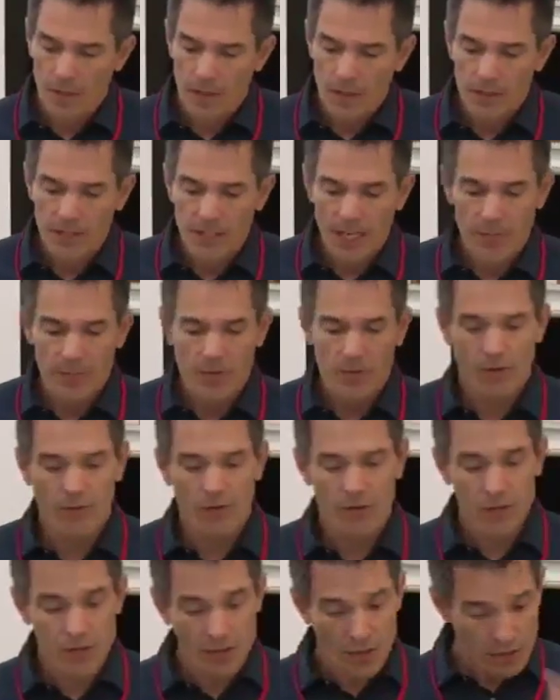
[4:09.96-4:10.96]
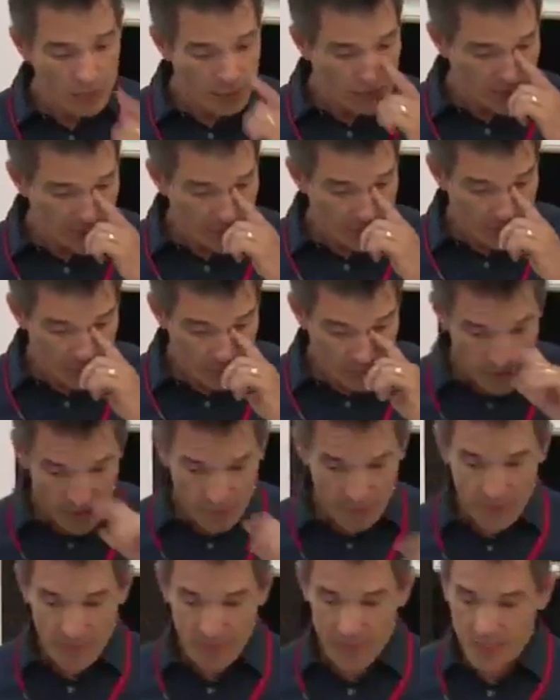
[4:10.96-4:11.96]
She came to our first conference here in
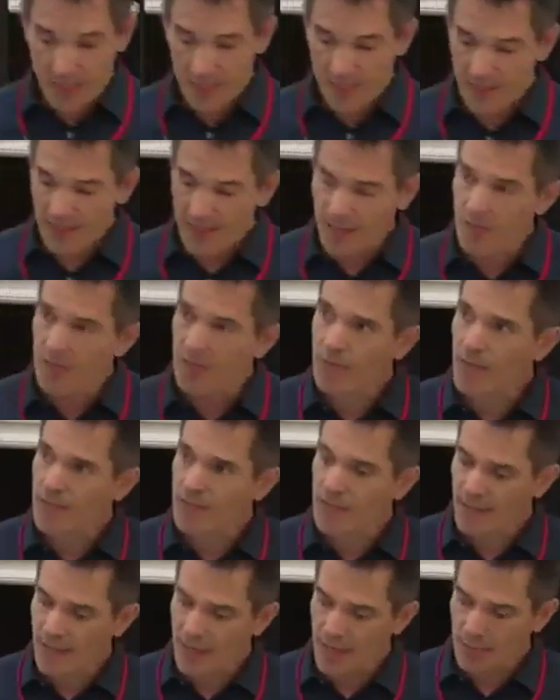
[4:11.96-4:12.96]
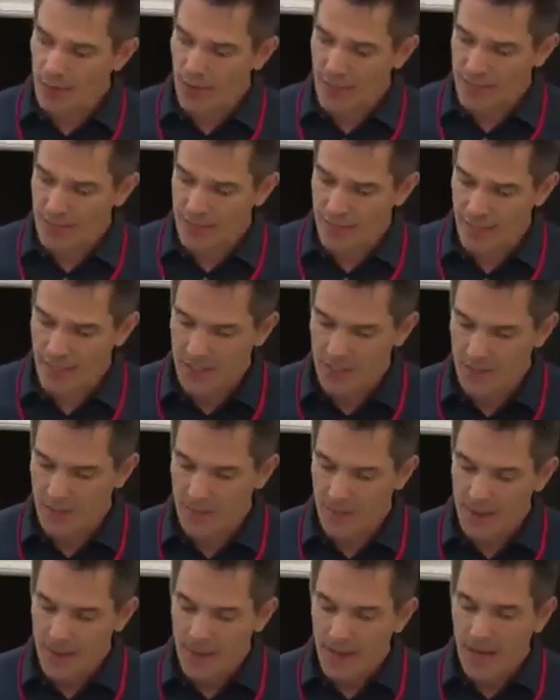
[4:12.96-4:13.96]
2015 and gave a fascinating presentation.
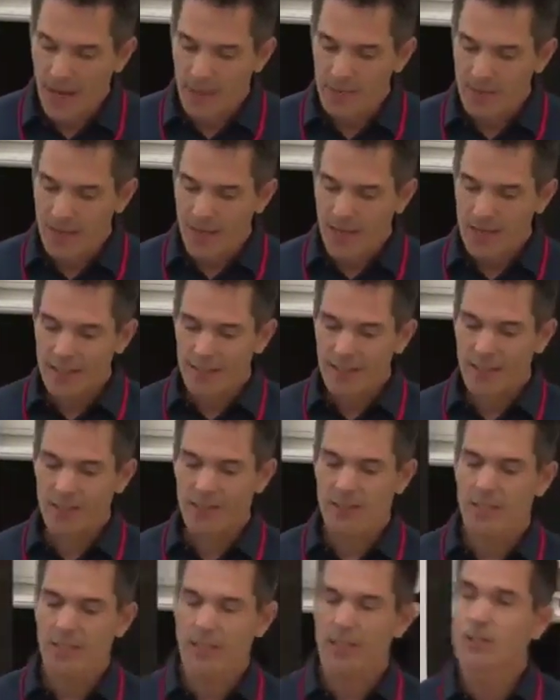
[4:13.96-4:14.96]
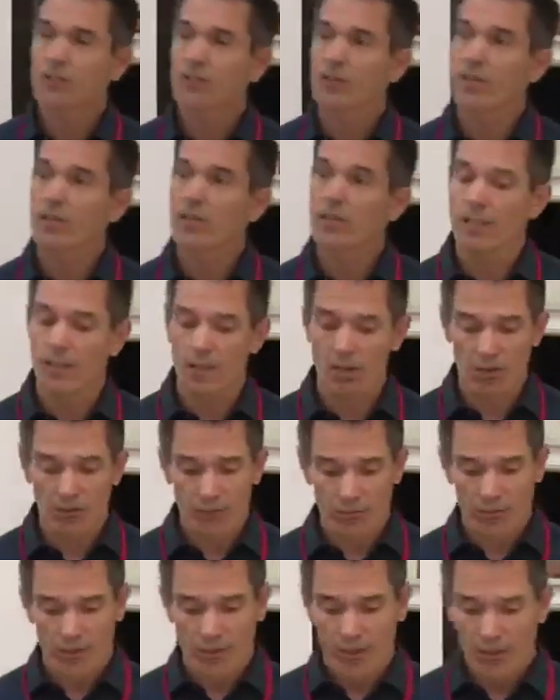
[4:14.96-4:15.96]
I'm delighted that she enjoyed it
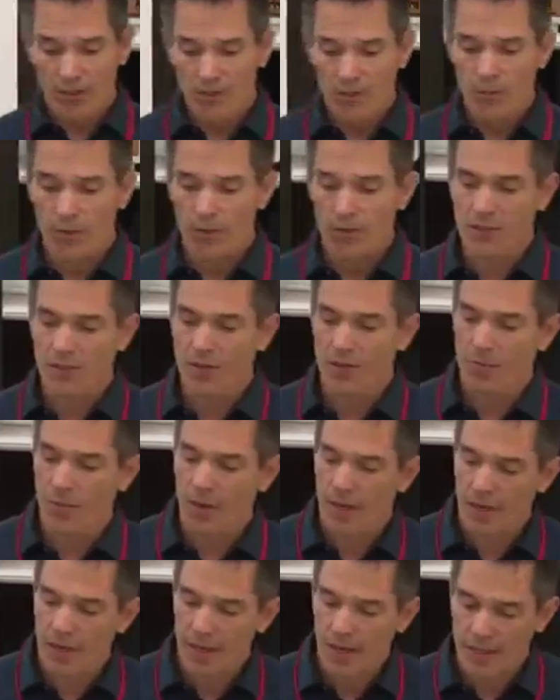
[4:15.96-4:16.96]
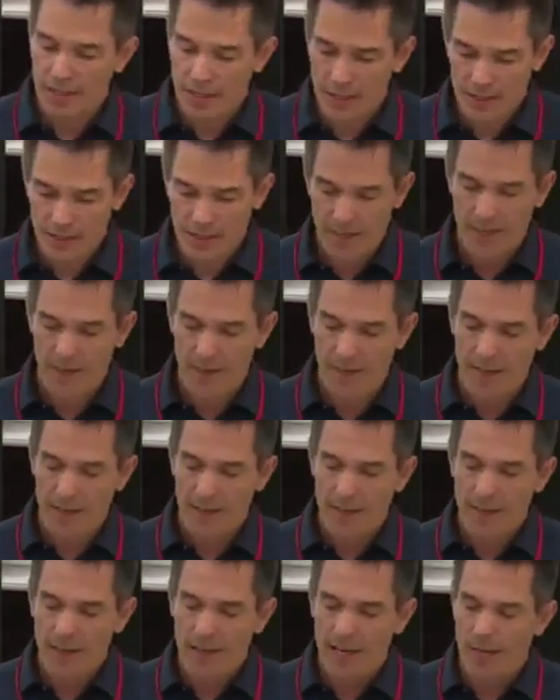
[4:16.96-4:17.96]
enough to want to come back again this year,
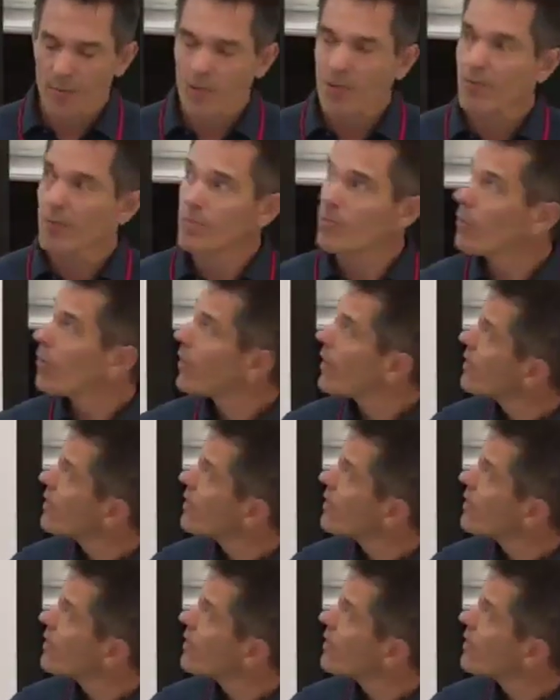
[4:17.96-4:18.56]
and I'm even more